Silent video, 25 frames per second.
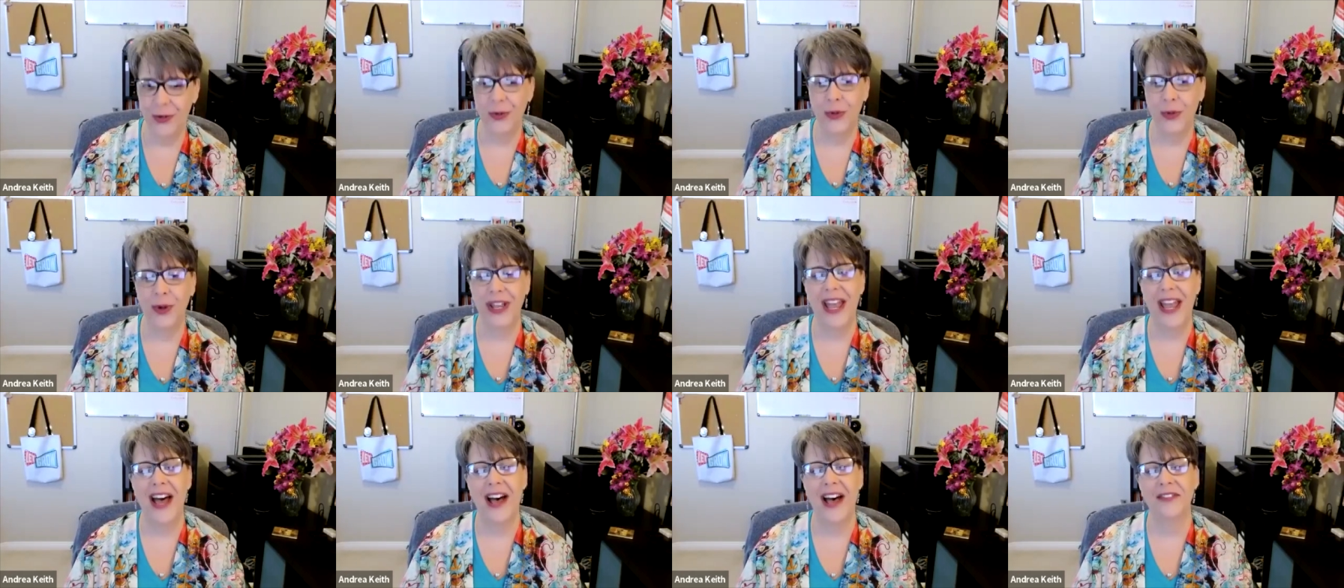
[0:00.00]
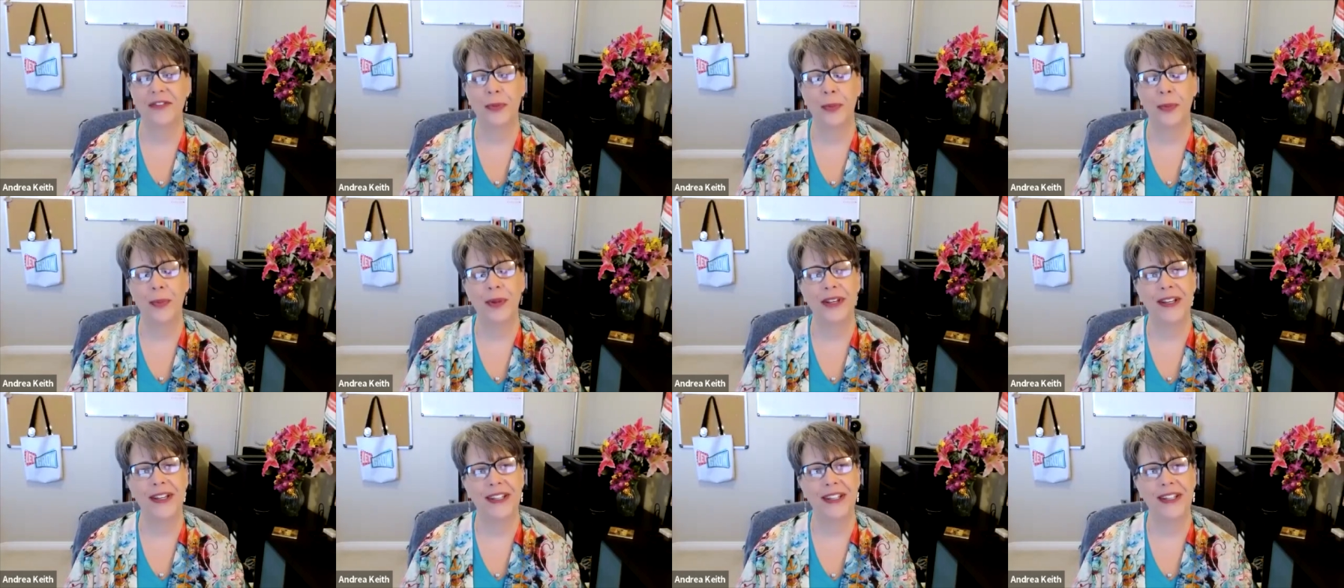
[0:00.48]
We have
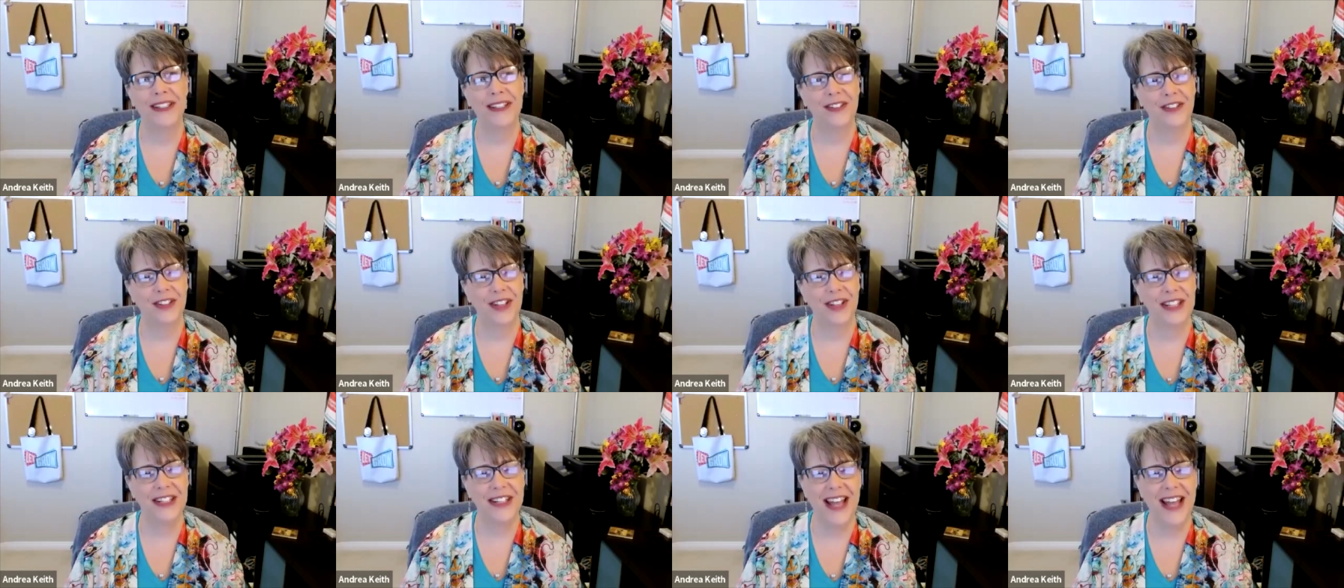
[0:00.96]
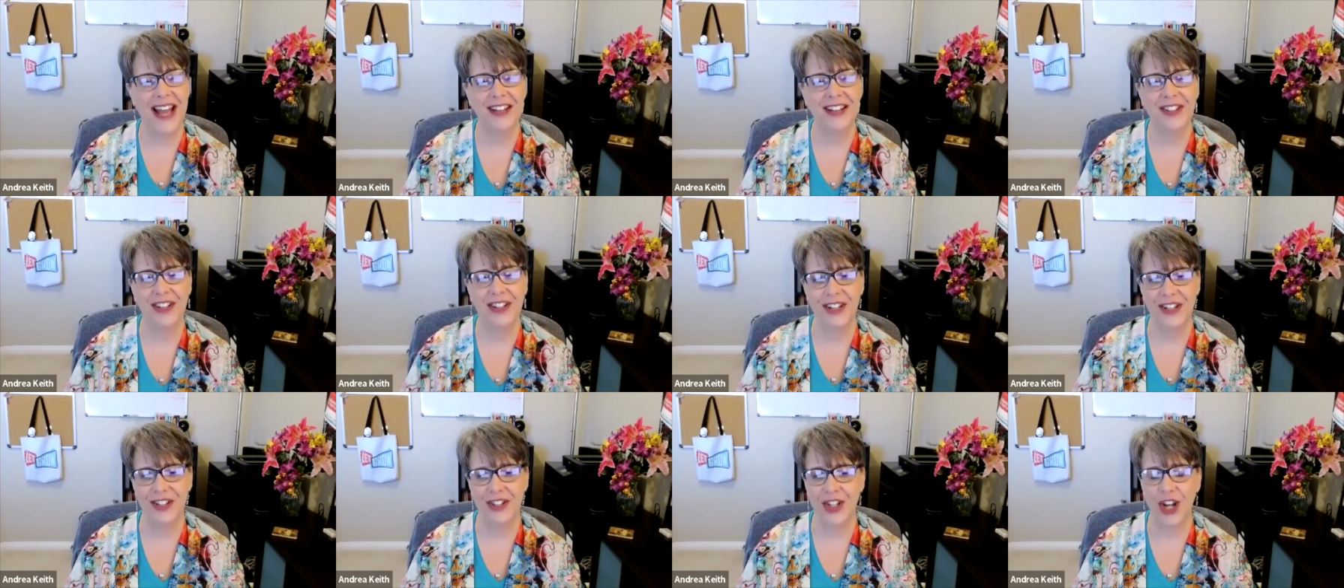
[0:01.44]
been
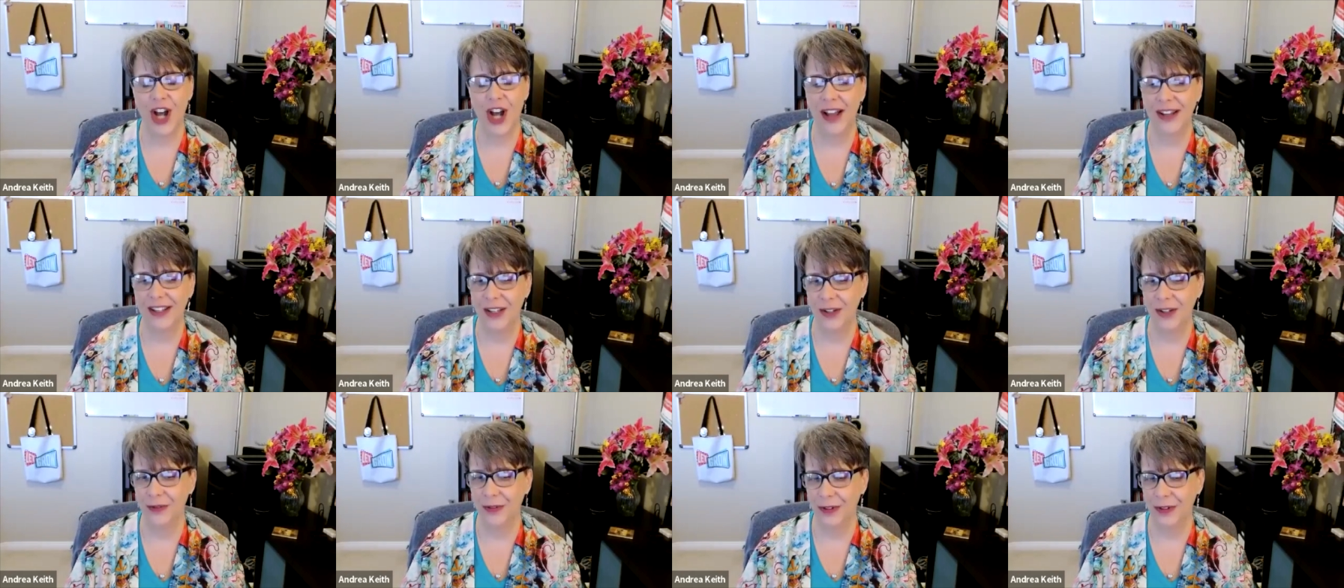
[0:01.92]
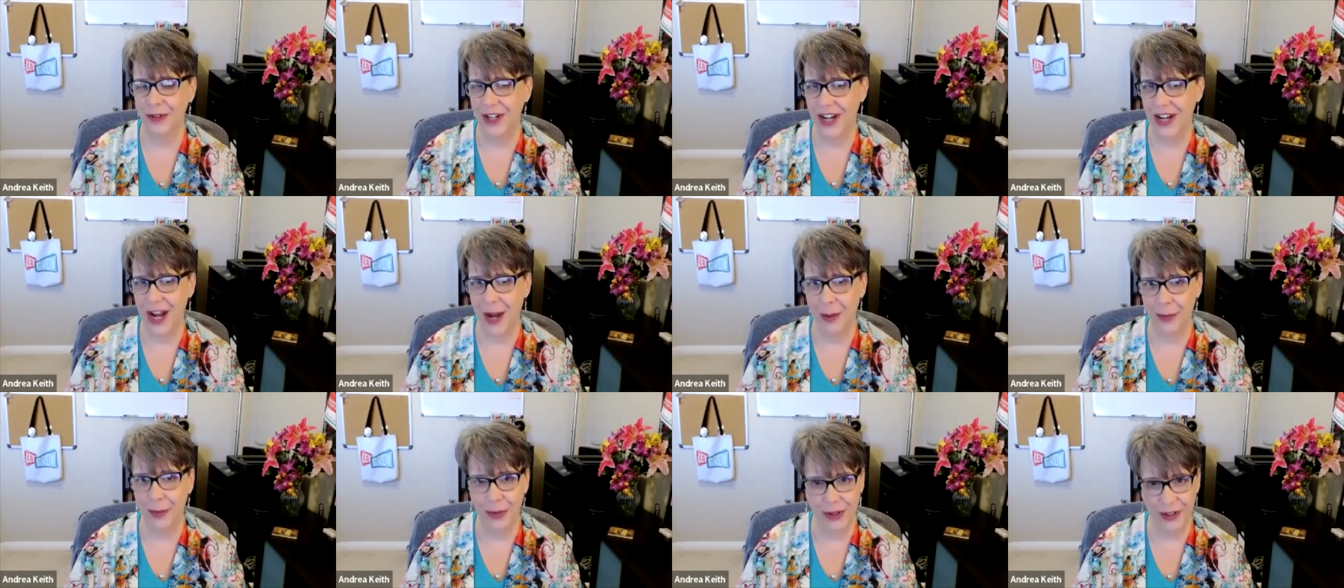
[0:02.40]
connected and talking for a
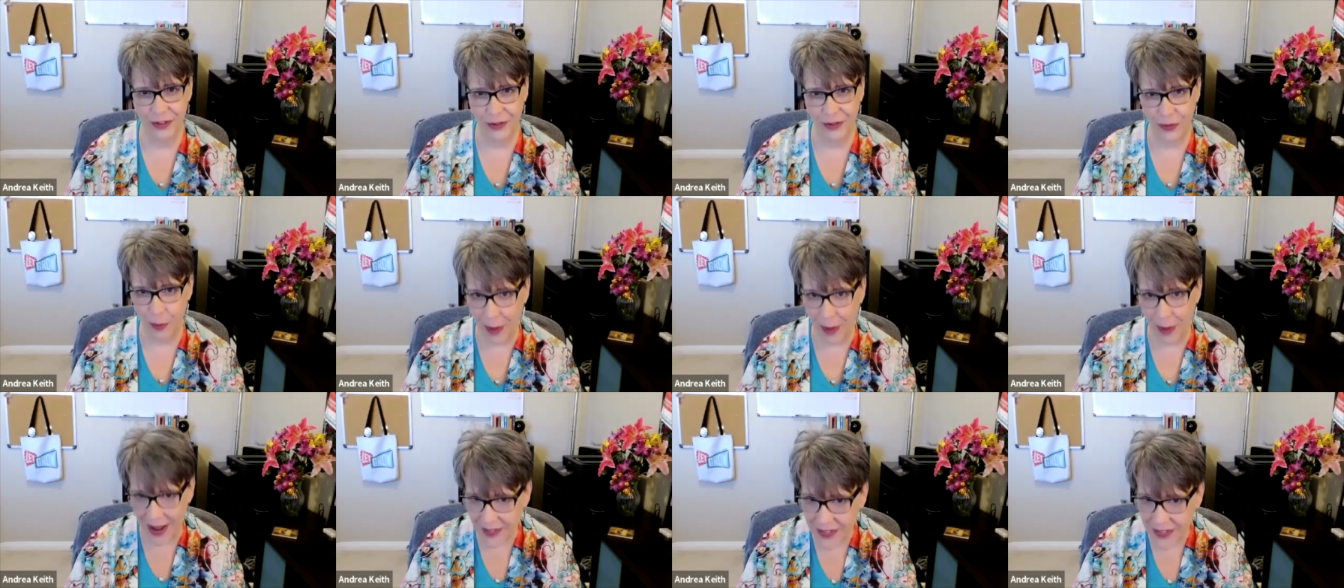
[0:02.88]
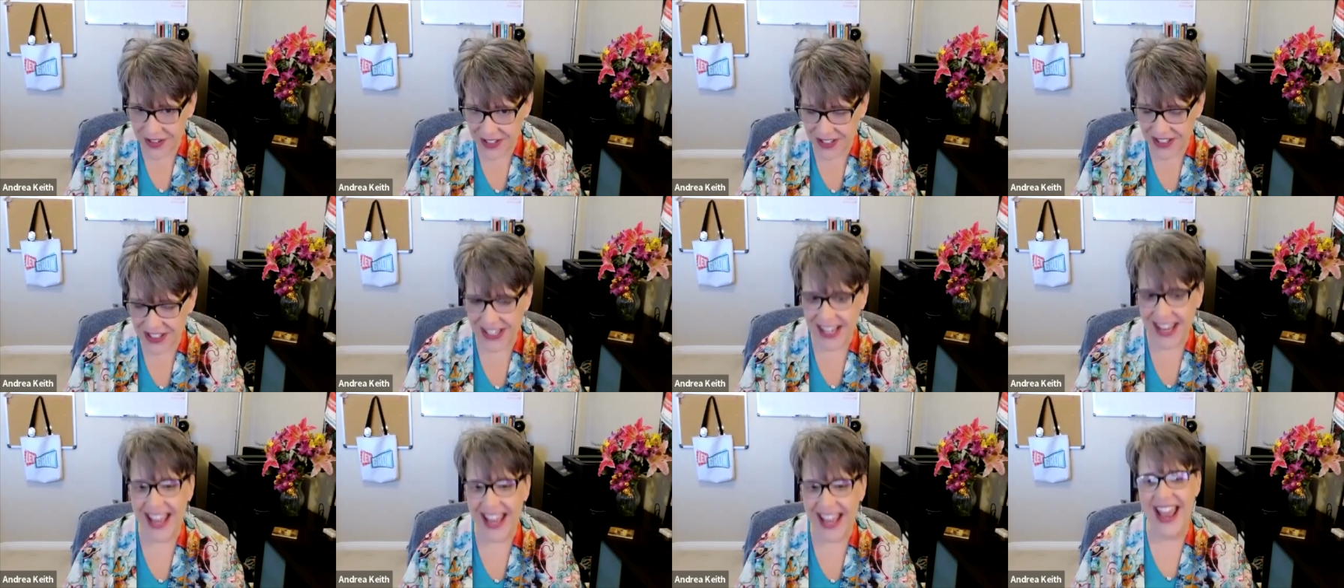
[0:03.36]
number of months
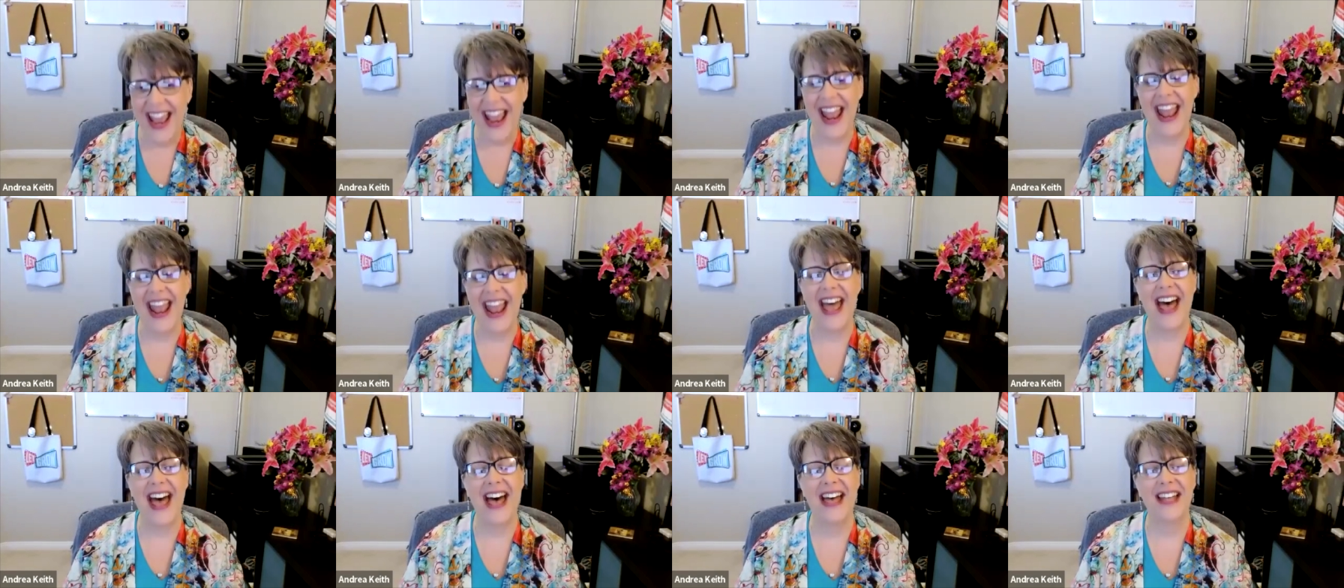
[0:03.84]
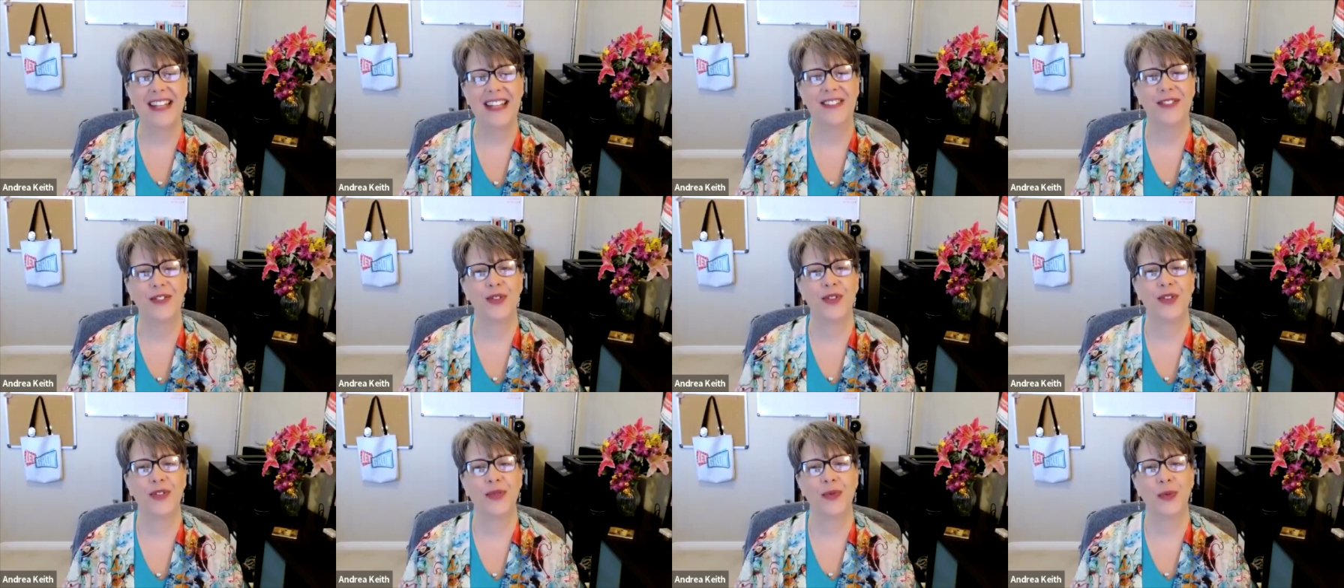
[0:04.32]

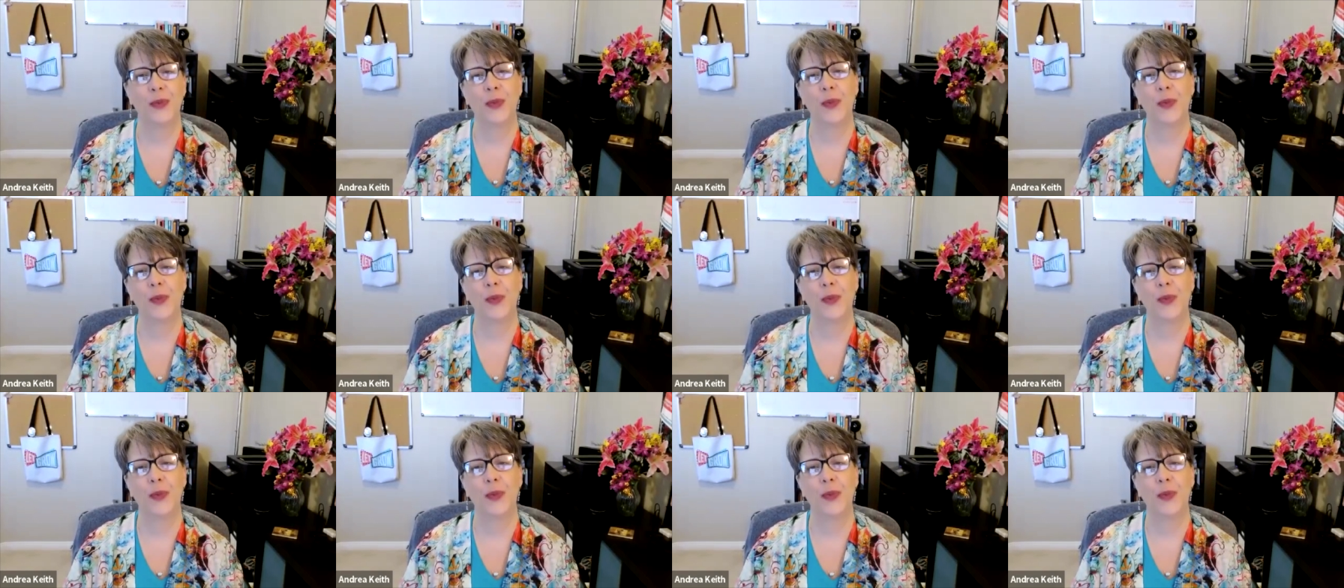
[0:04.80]
and